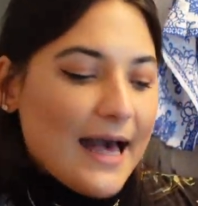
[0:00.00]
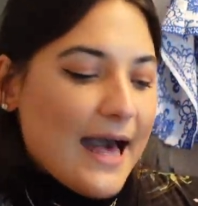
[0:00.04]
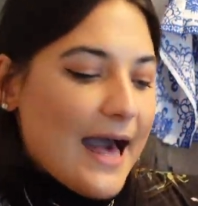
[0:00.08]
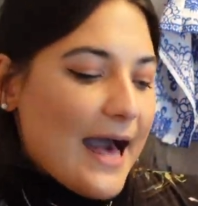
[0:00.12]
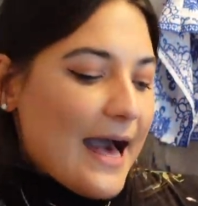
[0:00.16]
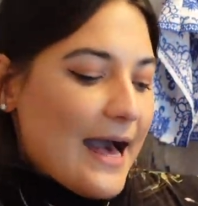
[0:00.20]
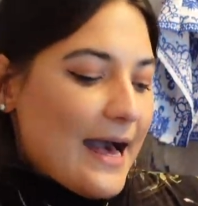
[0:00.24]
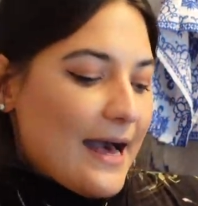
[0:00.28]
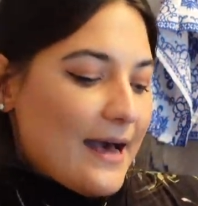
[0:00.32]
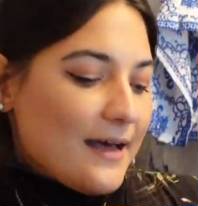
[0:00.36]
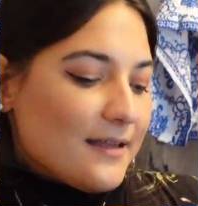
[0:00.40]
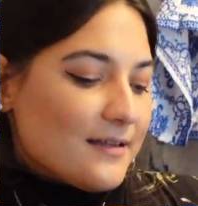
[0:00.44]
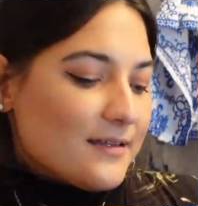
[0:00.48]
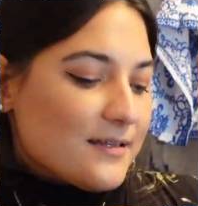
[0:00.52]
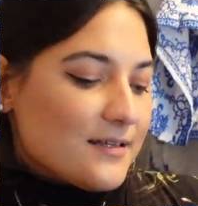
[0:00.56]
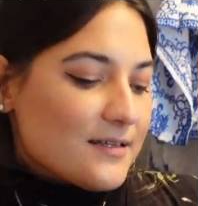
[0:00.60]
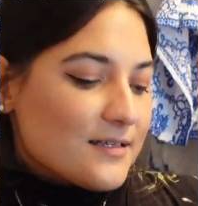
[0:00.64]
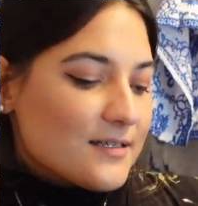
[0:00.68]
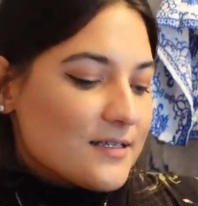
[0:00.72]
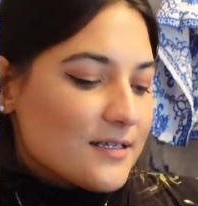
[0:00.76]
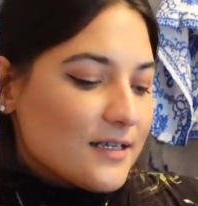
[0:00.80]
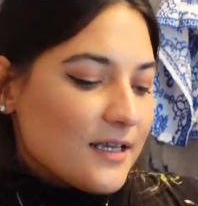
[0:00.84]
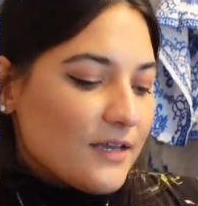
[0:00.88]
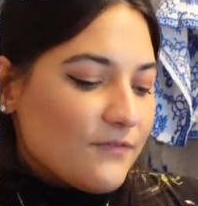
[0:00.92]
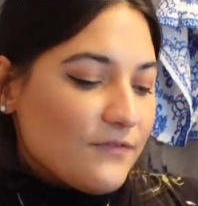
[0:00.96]

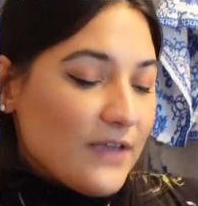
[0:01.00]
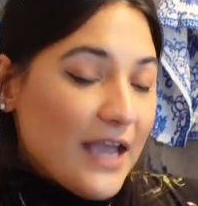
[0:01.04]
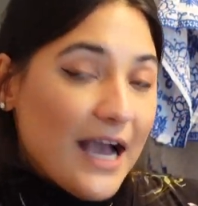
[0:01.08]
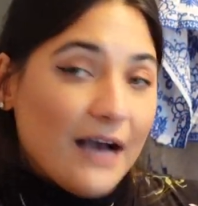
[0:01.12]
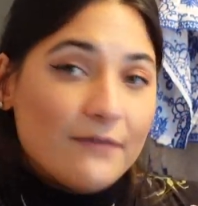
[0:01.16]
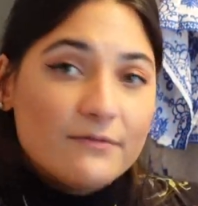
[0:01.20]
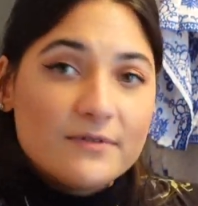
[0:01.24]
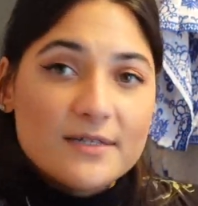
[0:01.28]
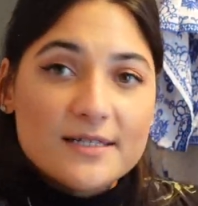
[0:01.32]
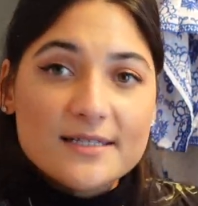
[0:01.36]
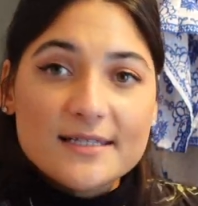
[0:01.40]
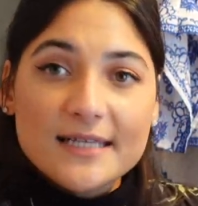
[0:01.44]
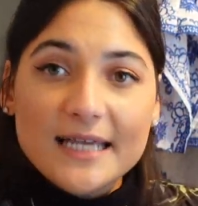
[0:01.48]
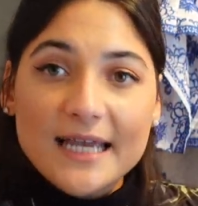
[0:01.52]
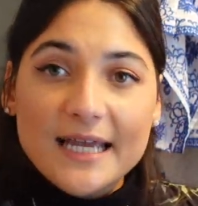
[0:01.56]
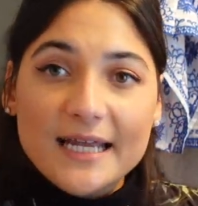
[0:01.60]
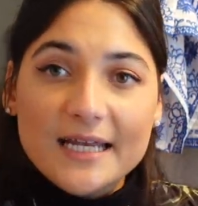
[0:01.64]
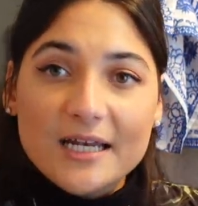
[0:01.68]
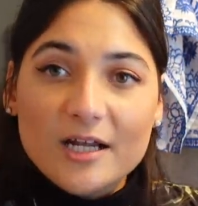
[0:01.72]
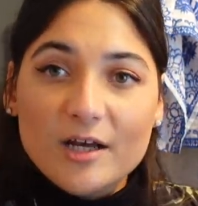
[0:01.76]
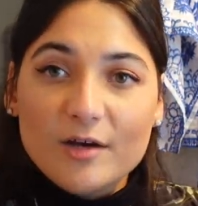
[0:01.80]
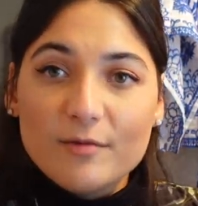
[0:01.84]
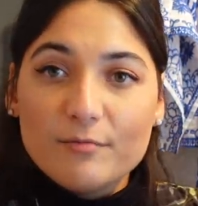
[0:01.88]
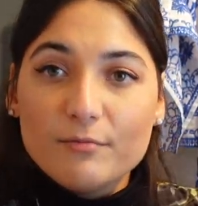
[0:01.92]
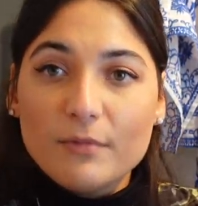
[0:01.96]
And if you haven't
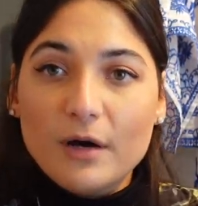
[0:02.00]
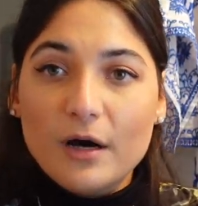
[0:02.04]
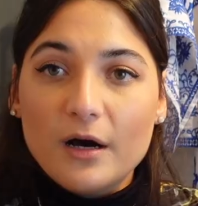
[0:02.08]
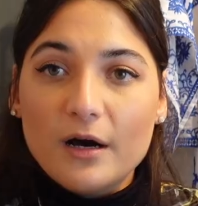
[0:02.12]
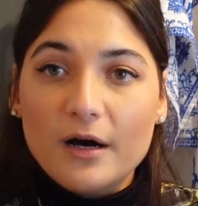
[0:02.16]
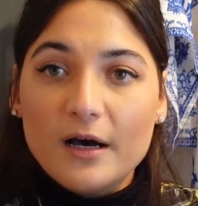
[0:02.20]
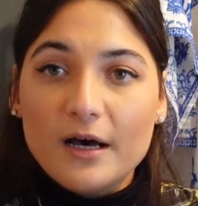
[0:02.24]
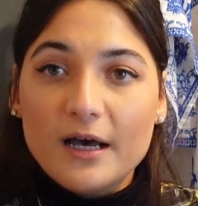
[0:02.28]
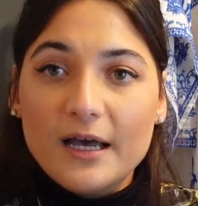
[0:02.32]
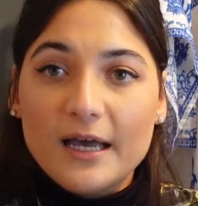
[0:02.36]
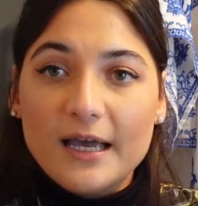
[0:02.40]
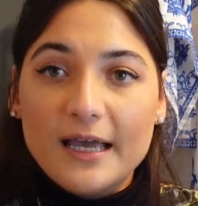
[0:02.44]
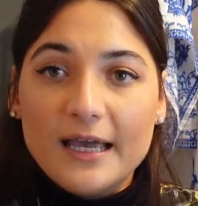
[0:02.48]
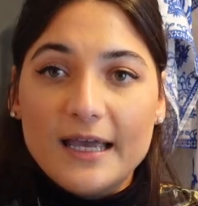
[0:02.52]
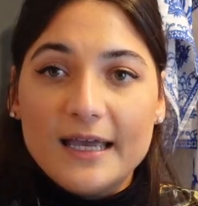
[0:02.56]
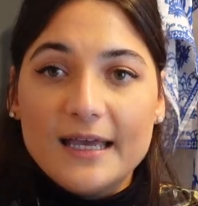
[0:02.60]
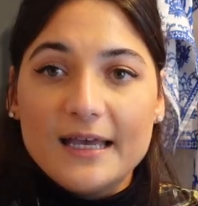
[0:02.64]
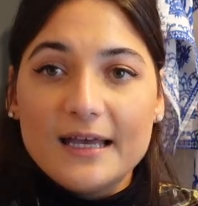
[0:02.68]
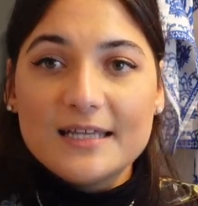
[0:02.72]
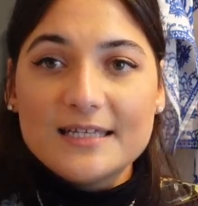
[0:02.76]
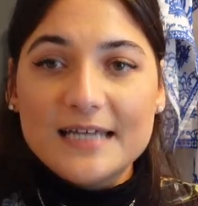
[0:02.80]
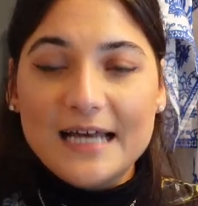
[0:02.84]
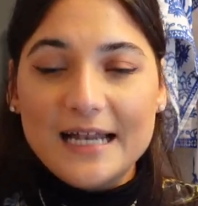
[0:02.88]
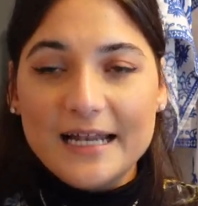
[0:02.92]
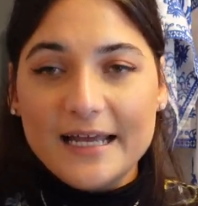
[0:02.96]
seen my
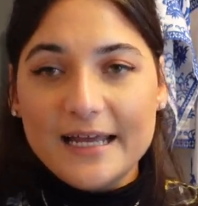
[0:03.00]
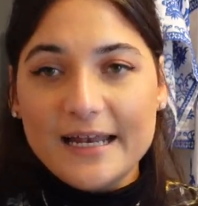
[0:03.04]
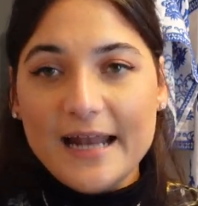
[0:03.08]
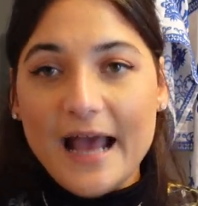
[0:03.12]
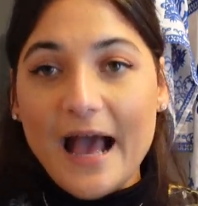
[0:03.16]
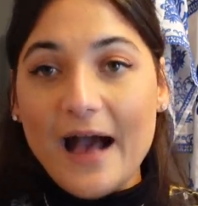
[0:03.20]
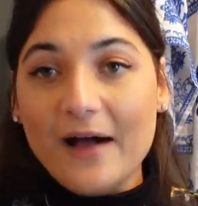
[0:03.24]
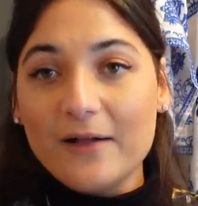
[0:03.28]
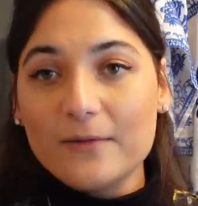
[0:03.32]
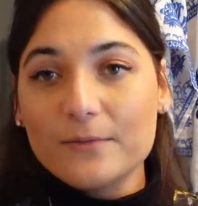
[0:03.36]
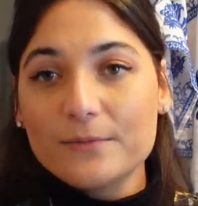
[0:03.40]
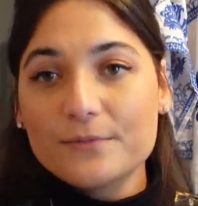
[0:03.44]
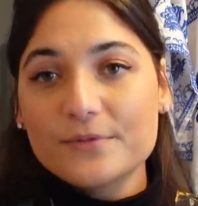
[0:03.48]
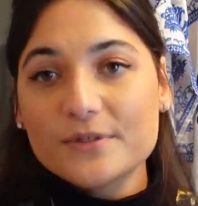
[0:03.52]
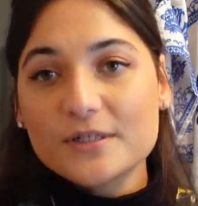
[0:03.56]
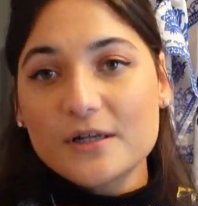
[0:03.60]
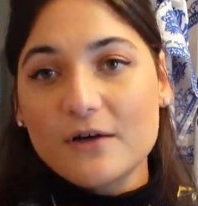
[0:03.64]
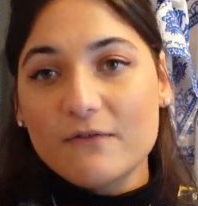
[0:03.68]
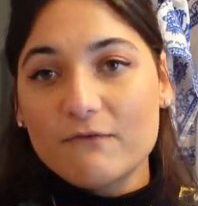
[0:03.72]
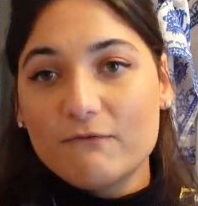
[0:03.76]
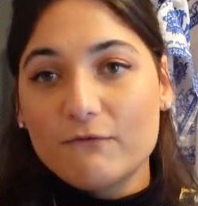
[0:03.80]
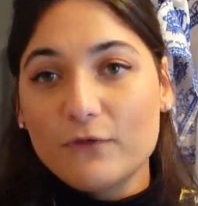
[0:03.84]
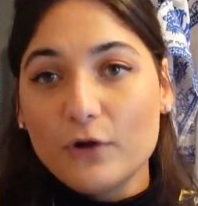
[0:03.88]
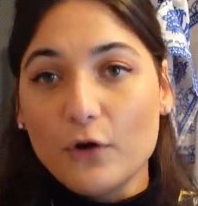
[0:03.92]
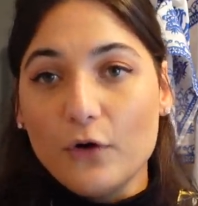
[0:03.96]
Italian Alps
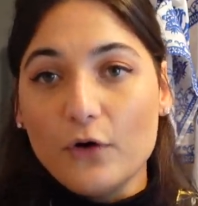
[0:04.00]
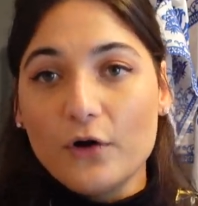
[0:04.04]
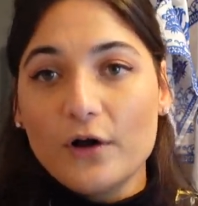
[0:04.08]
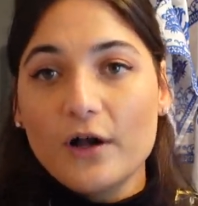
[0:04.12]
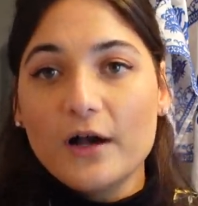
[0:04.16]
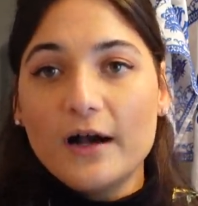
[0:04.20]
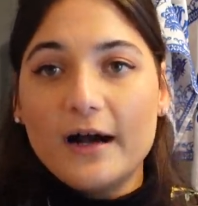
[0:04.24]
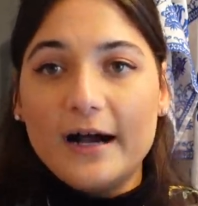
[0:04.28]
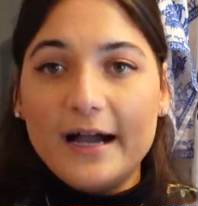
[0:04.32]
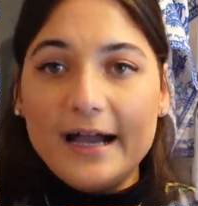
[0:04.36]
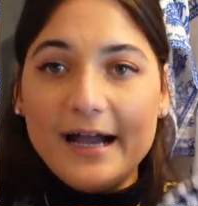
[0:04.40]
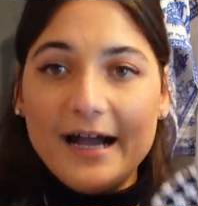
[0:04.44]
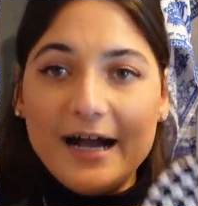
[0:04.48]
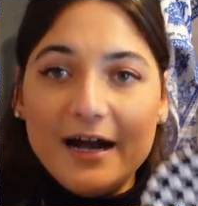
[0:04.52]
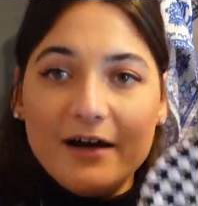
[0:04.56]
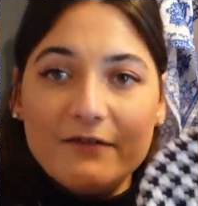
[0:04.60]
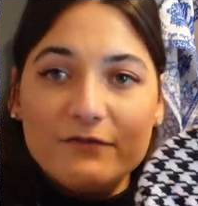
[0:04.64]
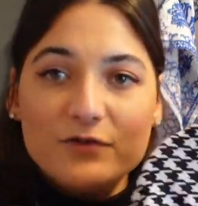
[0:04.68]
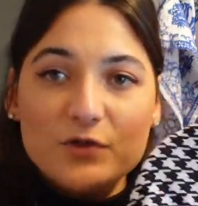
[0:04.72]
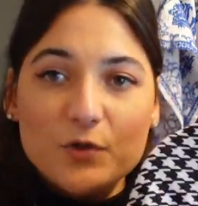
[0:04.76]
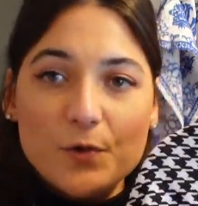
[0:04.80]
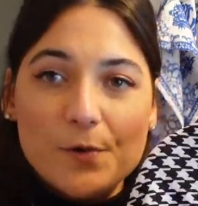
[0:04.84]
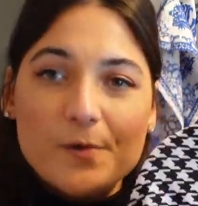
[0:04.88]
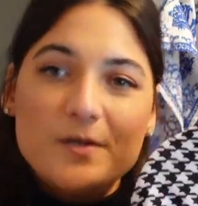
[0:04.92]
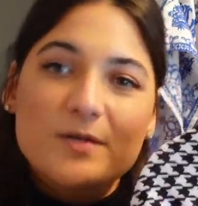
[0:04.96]
vlog, I have
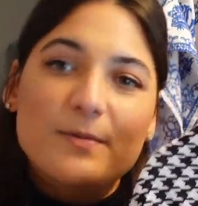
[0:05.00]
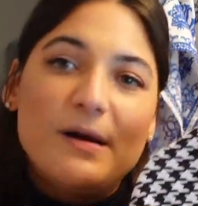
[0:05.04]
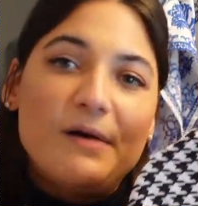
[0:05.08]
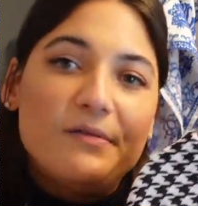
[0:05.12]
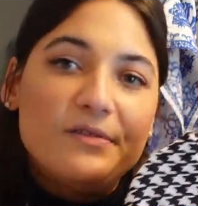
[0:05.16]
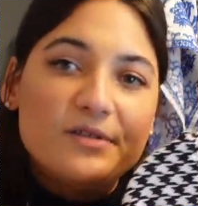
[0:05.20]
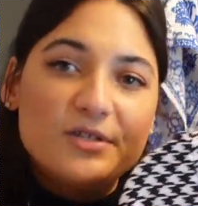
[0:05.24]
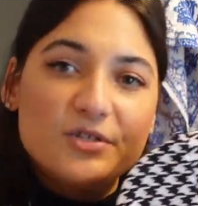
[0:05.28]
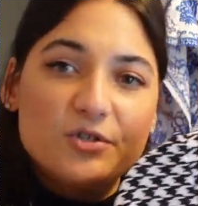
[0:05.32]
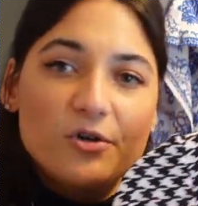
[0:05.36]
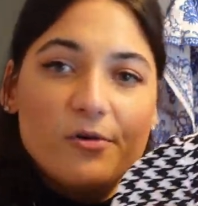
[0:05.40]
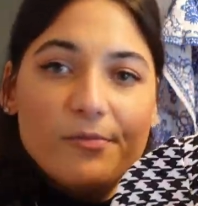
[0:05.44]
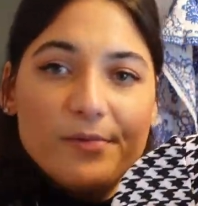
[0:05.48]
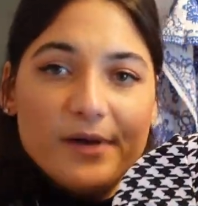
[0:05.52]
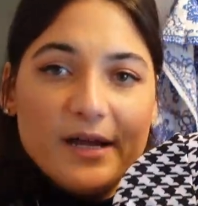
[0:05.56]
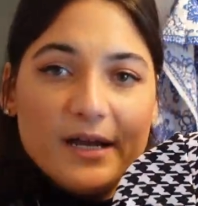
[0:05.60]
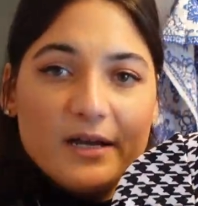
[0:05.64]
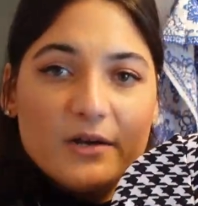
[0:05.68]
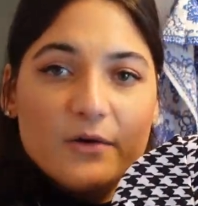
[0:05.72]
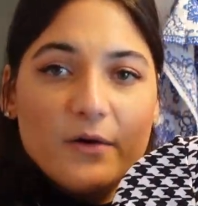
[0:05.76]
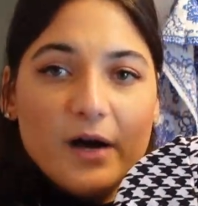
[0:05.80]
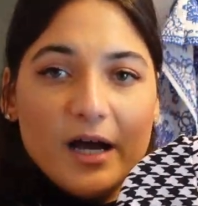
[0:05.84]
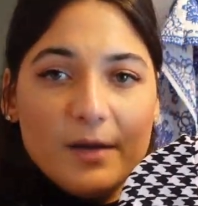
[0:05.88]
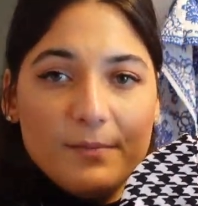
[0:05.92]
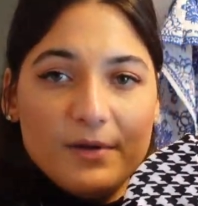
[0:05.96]
talked about this top in
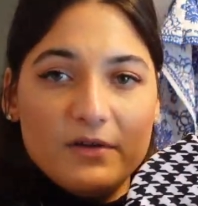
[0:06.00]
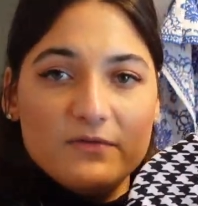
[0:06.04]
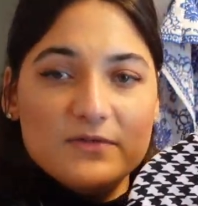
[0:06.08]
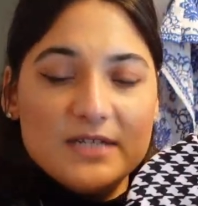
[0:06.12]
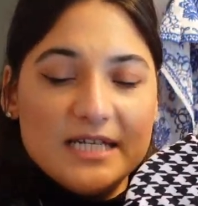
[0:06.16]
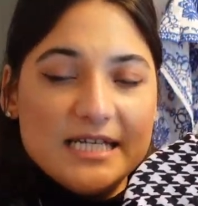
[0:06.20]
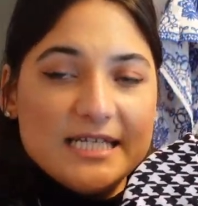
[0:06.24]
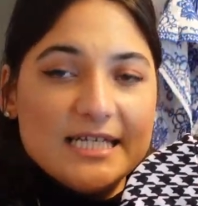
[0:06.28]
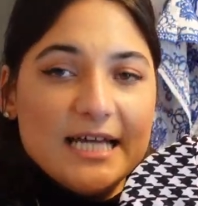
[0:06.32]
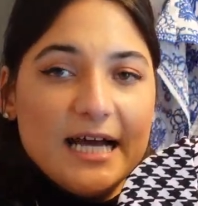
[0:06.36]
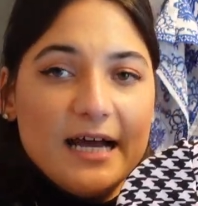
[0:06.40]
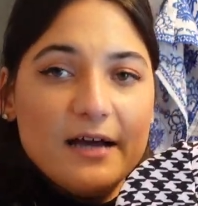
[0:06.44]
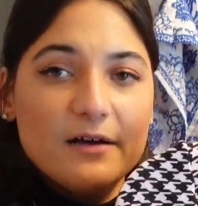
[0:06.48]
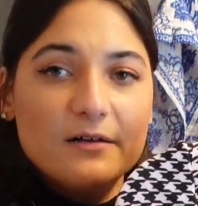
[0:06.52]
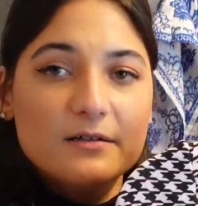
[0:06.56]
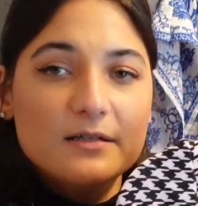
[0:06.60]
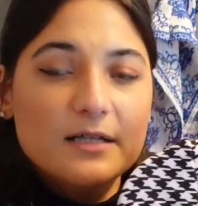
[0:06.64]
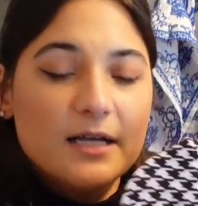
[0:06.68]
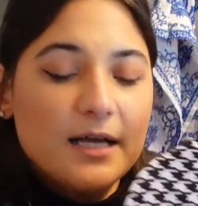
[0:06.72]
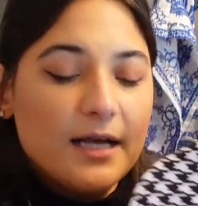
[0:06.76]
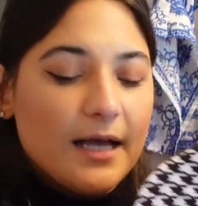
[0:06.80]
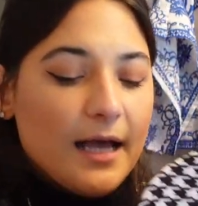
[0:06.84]
quite a bit of detail,